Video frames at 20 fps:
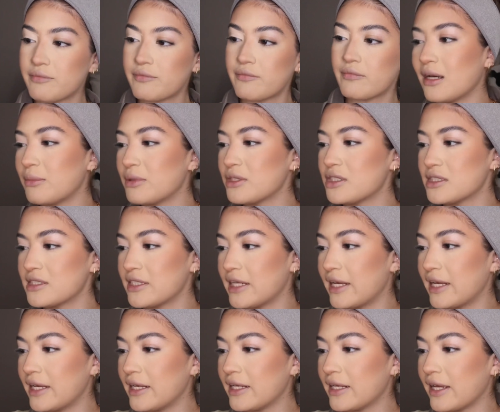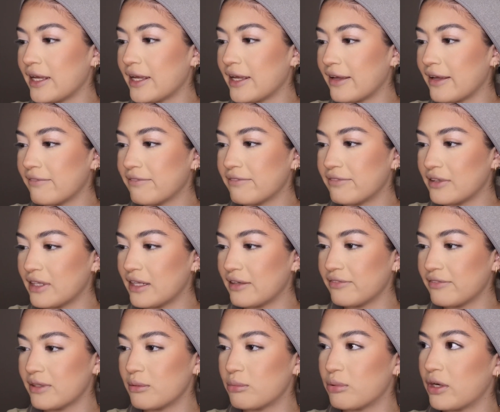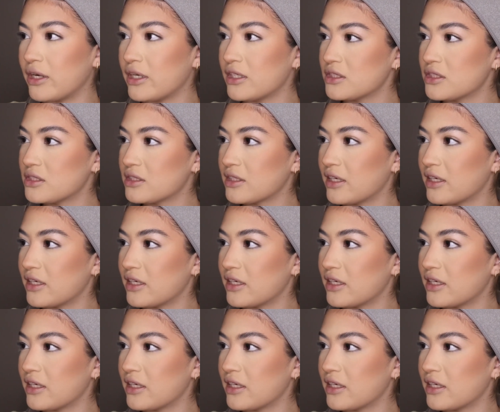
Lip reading: I'm gonna just take a fluffy brush,